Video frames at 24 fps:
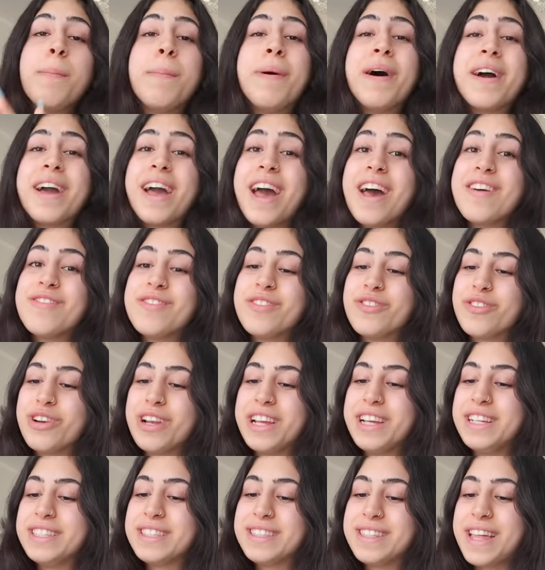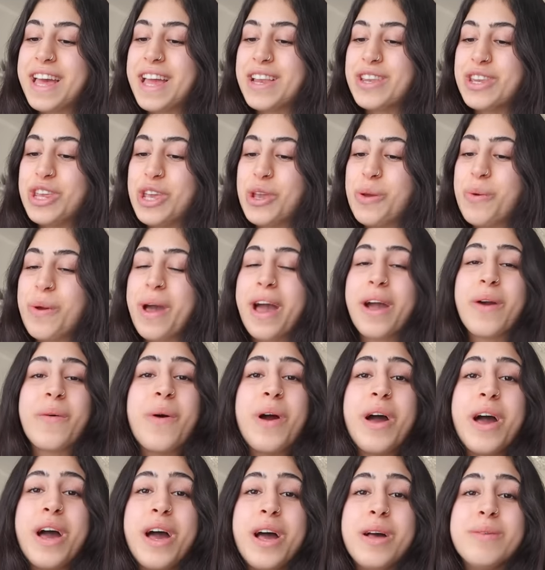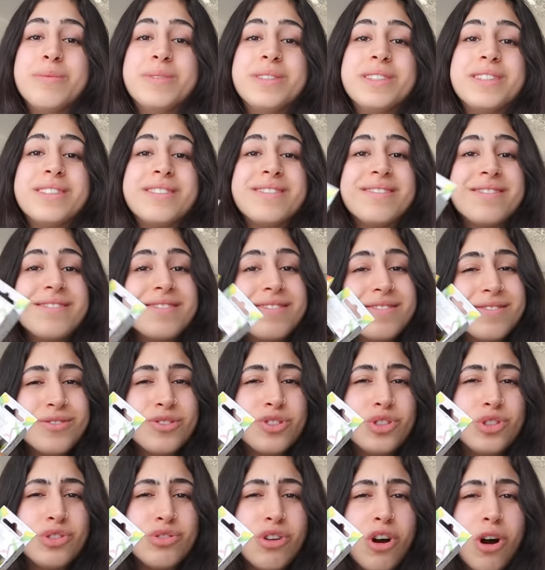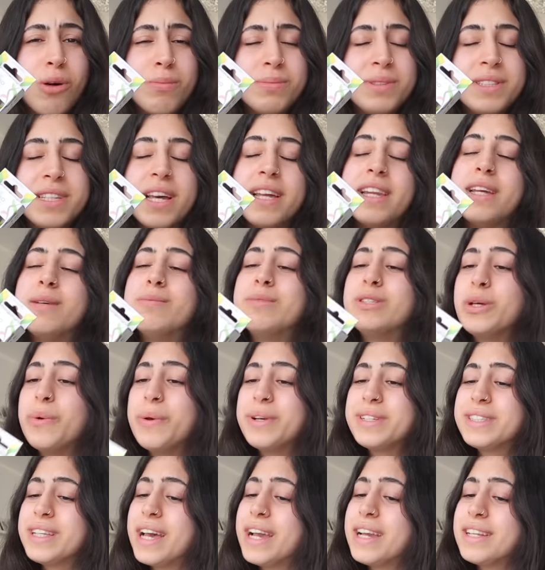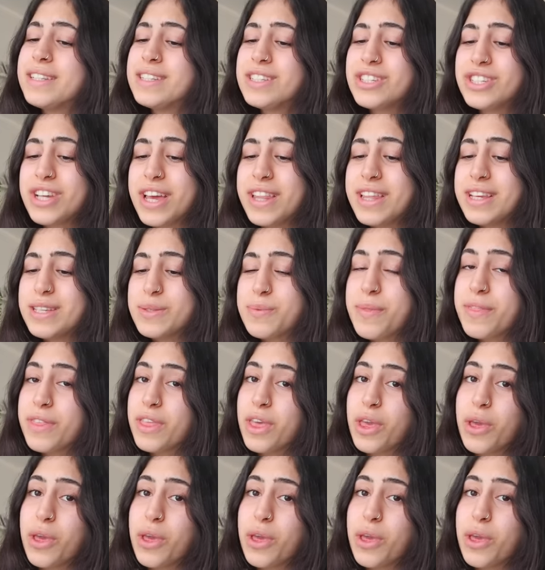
Pucker have released their new Aqua Herbs drops and I'm so excited to share these with